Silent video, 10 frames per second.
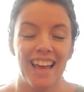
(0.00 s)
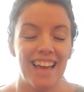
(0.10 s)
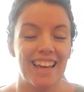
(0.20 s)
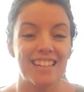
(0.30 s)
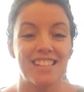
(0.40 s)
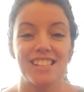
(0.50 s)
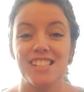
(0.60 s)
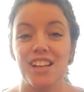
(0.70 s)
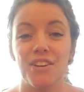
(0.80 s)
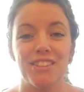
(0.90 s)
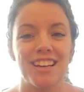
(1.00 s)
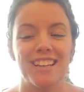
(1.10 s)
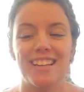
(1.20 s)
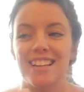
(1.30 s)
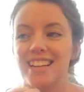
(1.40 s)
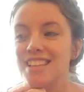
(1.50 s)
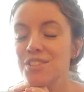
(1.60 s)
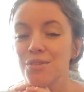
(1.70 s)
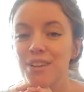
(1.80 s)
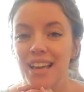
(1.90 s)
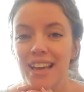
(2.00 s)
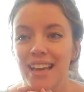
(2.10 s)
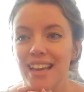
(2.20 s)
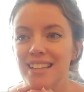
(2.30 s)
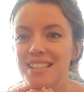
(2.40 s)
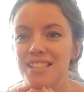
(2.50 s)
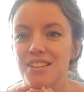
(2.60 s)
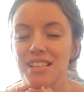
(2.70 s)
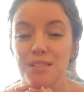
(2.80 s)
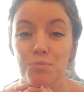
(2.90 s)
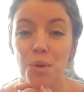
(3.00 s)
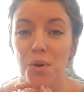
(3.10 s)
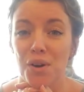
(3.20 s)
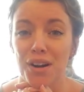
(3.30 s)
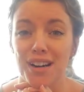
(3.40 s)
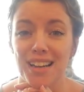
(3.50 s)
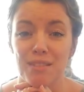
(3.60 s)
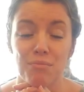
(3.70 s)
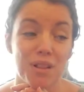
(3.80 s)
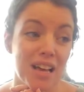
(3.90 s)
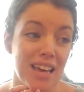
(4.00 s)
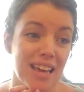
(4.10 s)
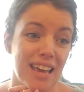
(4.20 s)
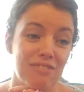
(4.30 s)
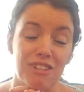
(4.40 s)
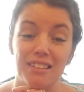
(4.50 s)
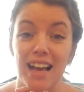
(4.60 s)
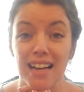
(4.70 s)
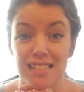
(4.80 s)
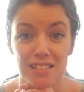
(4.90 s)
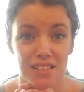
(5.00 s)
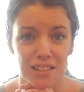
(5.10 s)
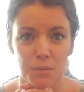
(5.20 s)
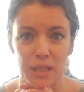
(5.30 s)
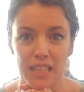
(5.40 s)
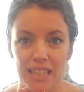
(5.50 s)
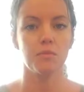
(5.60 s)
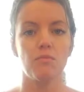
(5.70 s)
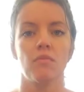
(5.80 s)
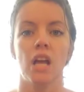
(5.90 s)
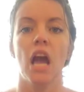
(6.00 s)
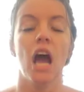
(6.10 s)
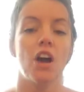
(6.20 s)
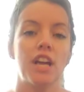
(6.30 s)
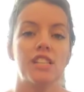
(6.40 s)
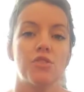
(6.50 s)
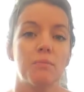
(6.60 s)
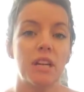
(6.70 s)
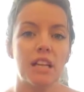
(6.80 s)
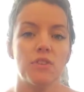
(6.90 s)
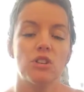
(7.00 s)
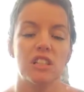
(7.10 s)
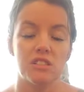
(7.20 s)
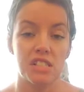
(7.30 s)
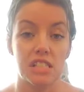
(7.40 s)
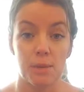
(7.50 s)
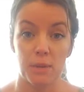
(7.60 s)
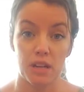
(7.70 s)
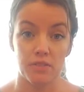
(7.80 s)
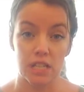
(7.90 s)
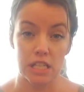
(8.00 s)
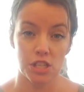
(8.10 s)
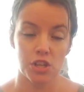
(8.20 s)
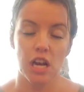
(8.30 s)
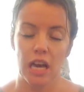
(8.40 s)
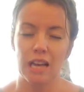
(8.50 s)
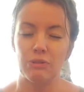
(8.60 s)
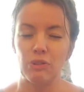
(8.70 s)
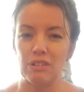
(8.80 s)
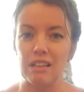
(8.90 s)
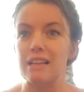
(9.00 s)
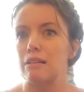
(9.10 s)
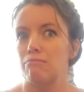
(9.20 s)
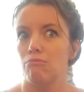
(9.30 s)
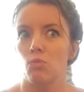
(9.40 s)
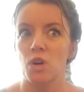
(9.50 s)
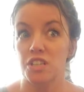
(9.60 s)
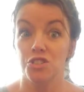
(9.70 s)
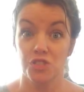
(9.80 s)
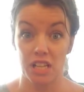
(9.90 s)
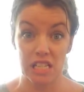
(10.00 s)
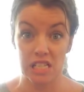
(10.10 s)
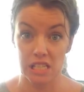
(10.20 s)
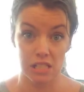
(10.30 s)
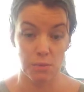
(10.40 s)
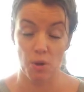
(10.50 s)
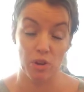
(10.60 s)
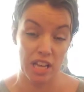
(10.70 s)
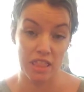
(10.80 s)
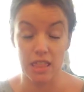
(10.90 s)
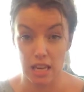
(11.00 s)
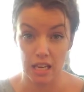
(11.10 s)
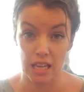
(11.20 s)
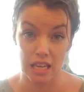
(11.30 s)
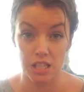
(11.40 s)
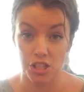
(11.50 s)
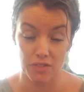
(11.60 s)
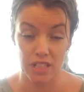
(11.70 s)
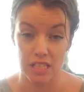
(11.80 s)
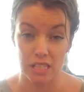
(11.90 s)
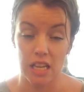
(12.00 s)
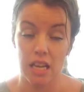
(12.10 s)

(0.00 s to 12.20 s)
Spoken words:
And just know that it's okay to explore and play and relax a little bit. Okay, so I'm going to give you a little snippet of each and like 1 or 2 sentences about what I think each of these